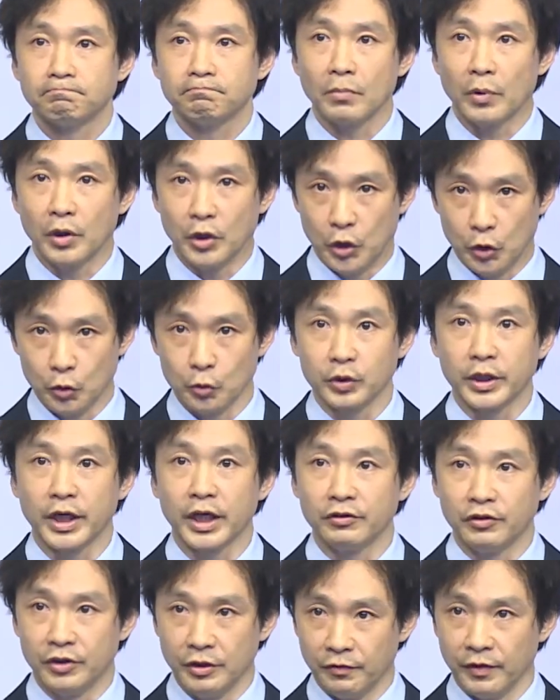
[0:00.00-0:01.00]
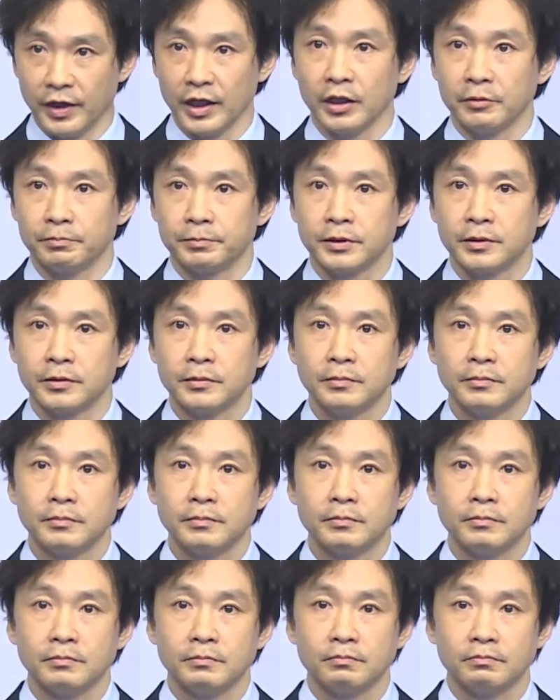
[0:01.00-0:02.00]
you can develop,
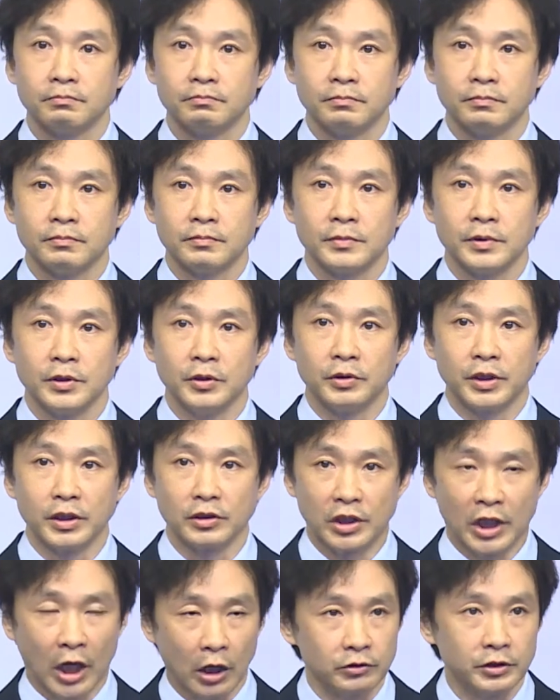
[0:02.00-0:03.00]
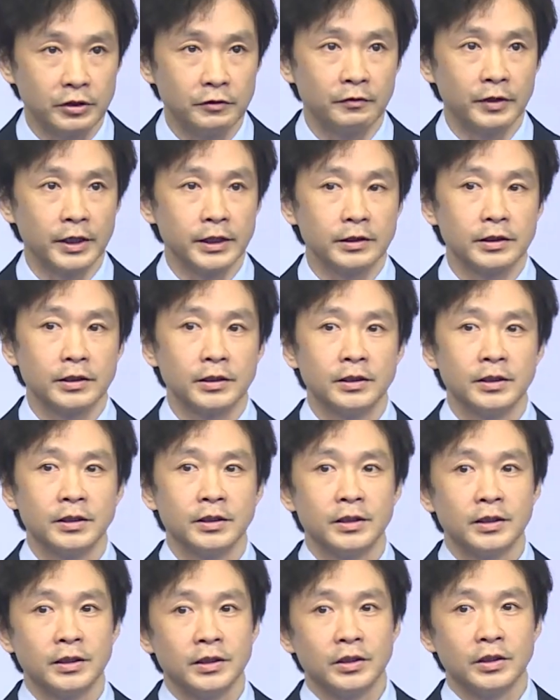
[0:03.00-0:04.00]
you can cultivate
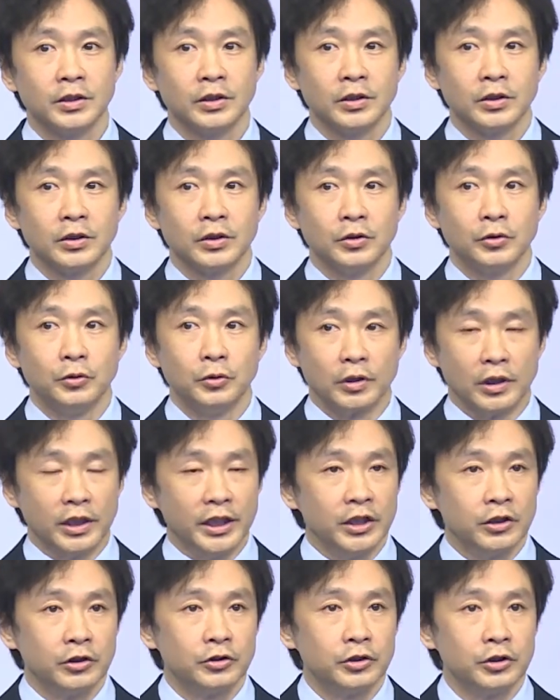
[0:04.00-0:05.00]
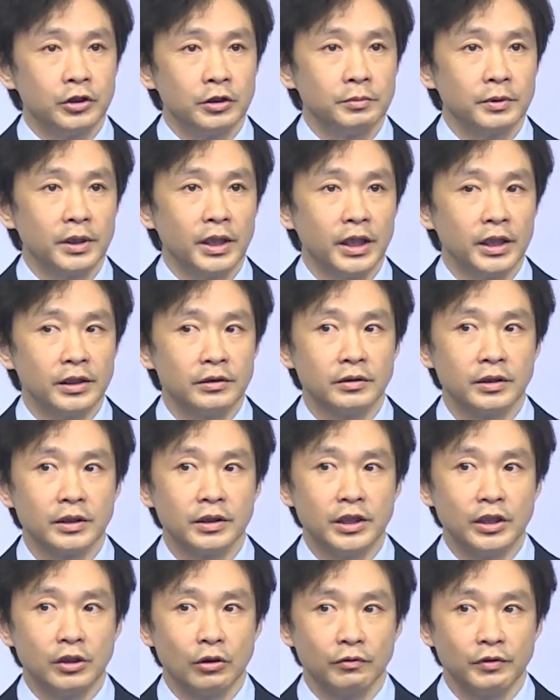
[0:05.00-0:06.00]
your leadership and
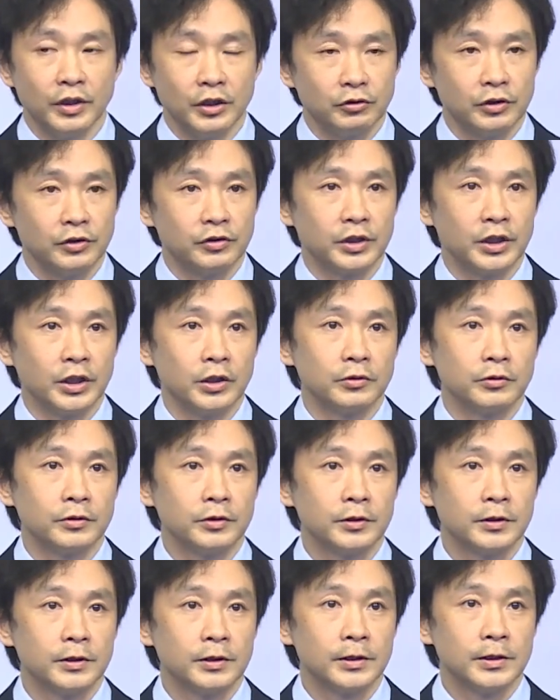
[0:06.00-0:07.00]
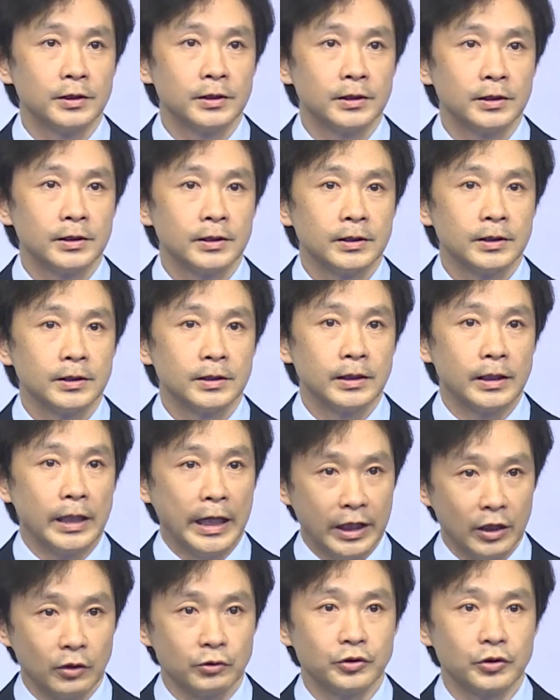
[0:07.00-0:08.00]
innovation skills.
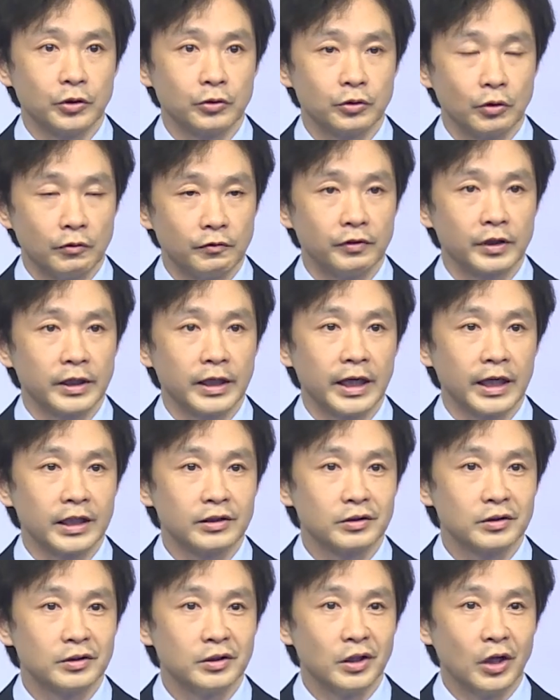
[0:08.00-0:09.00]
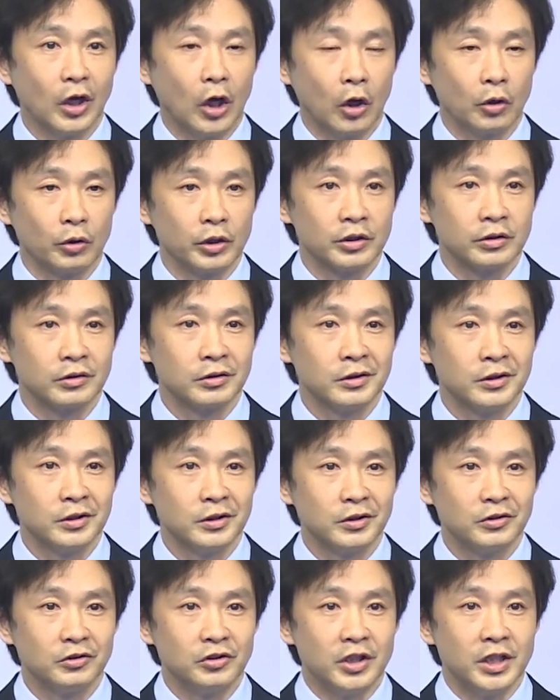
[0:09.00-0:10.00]
And also, don't forget our
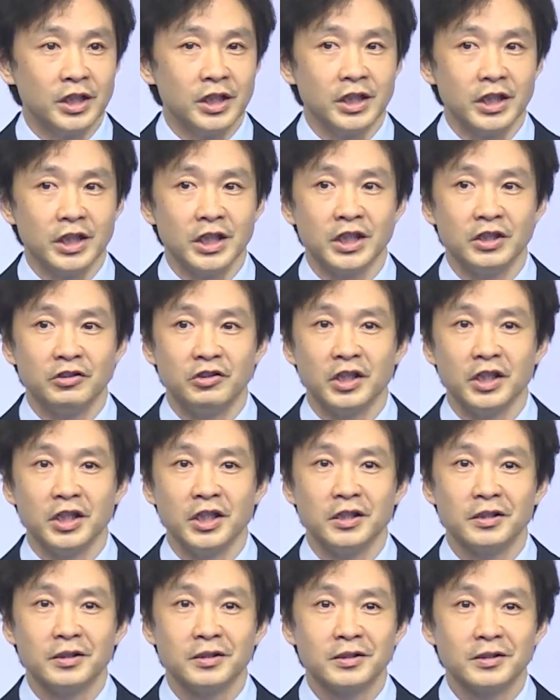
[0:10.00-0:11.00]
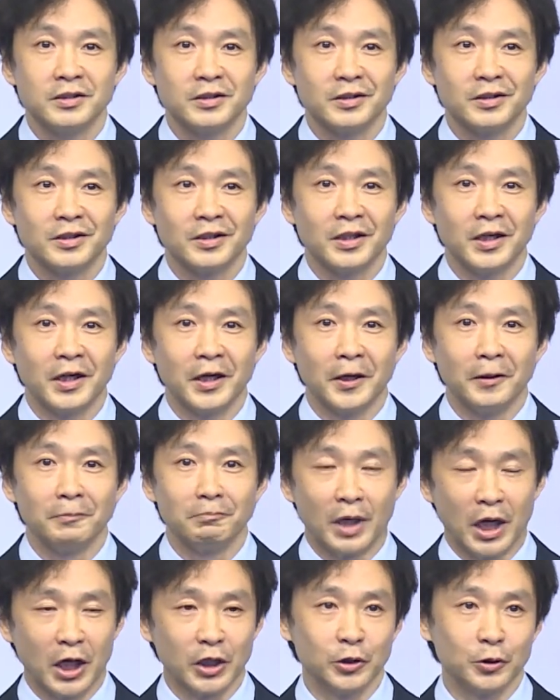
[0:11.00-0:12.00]
TED
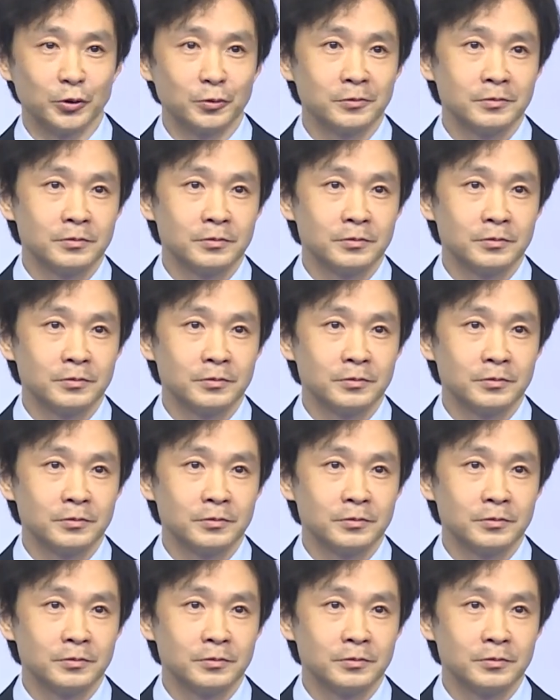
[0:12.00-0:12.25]
model.